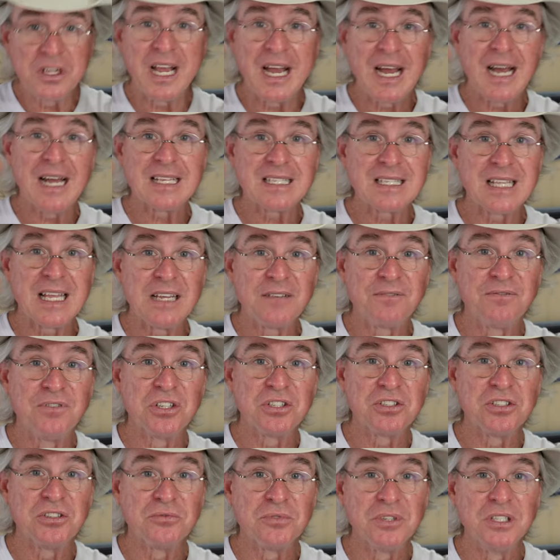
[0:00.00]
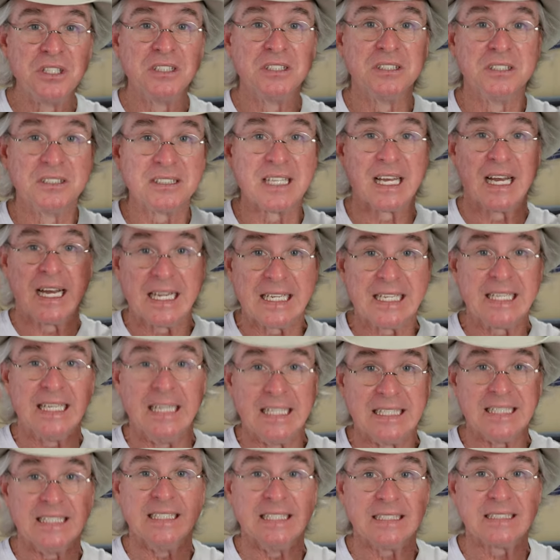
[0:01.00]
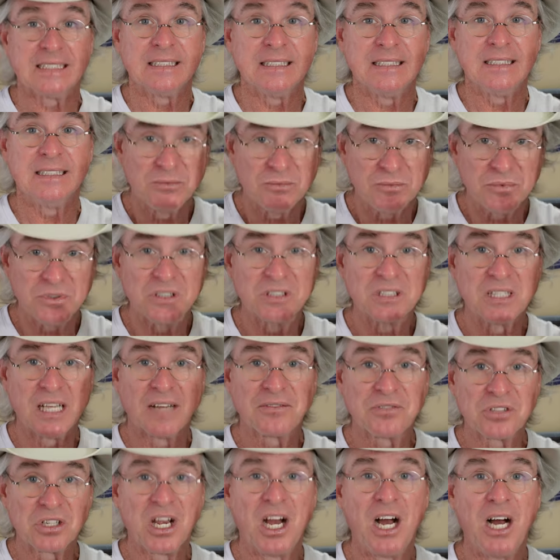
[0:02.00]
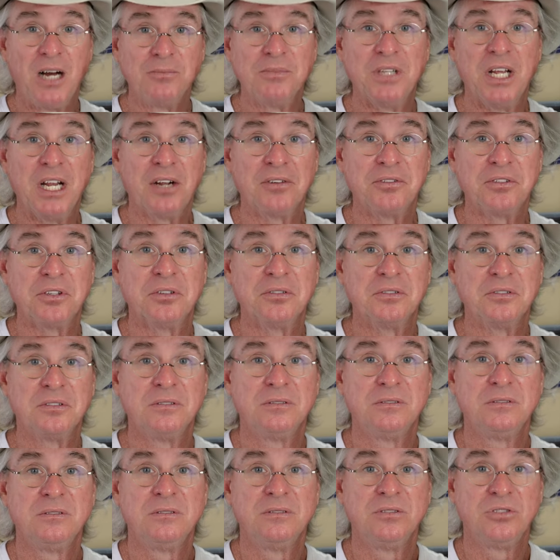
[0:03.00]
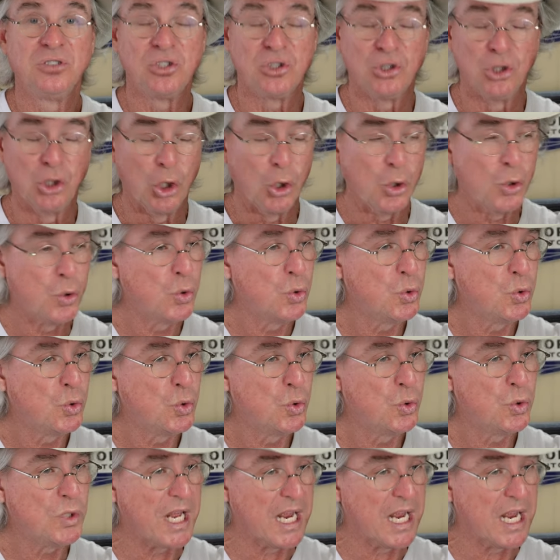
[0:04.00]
guys like fishing reels. I get it. We just have to calm down here. Slow